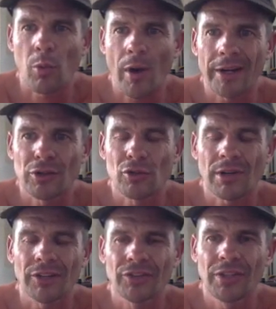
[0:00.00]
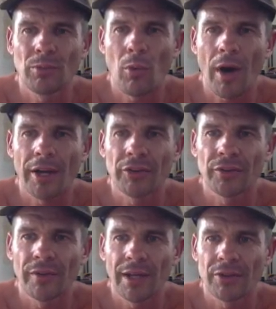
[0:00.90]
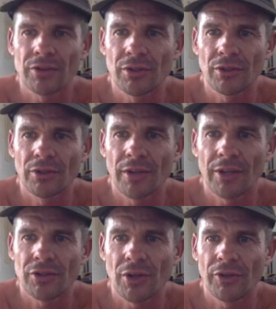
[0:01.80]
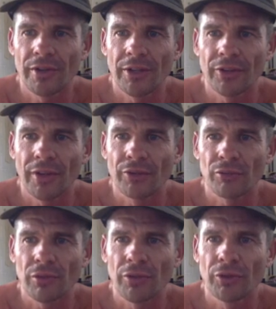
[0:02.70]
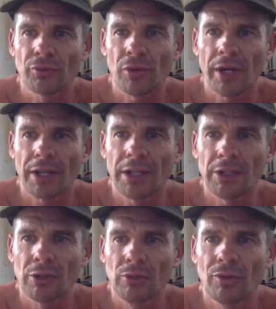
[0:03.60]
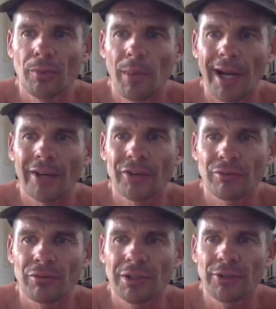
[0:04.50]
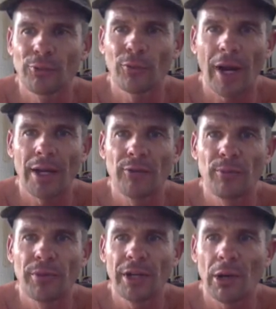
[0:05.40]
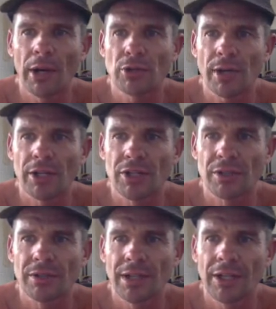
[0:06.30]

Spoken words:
white crusty whiteness of that jersey there. So this is a rider here who's about to really fade from dehydration.